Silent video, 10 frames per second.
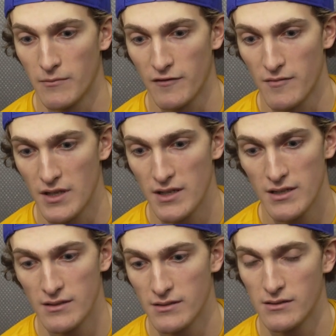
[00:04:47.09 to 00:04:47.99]
for me
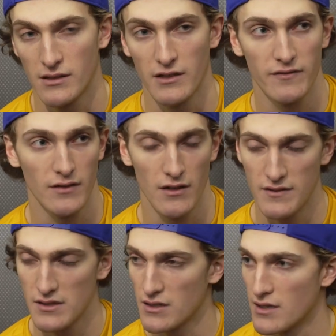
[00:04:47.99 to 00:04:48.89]
and for
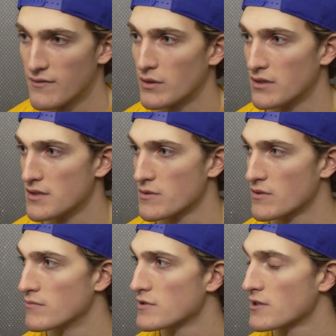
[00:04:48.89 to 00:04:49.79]
obviously everyone in this
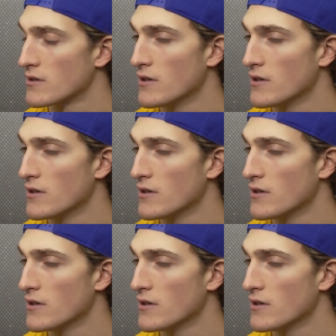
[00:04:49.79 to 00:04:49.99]
room. So